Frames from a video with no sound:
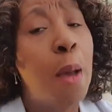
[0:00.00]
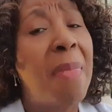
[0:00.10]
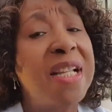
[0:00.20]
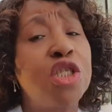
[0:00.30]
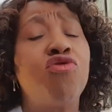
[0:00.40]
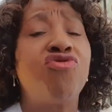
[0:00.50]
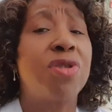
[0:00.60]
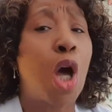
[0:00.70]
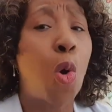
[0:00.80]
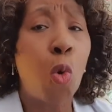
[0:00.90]
My
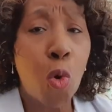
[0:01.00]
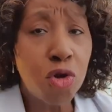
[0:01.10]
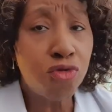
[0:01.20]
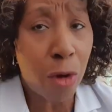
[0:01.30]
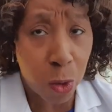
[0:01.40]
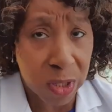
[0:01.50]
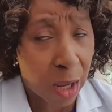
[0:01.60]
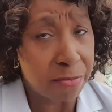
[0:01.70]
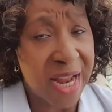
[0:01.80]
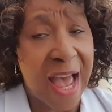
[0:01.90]
children are all grown
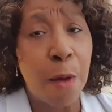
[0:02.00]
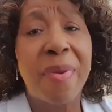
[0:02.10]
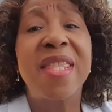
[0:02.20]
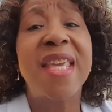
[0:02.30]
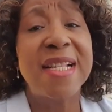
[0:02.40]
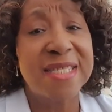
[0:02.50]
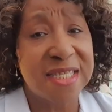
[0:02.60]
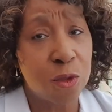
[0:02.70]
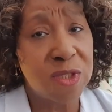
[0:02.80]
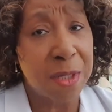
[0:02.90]
up now, but they
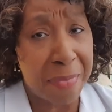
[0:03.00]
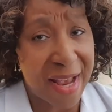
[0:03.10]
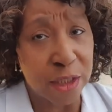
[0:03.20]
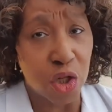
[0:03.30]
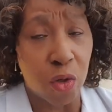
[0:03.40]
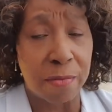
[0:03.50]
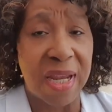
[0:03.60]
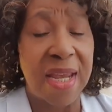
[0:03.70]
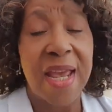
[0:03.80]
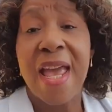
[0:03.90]
still depend on me.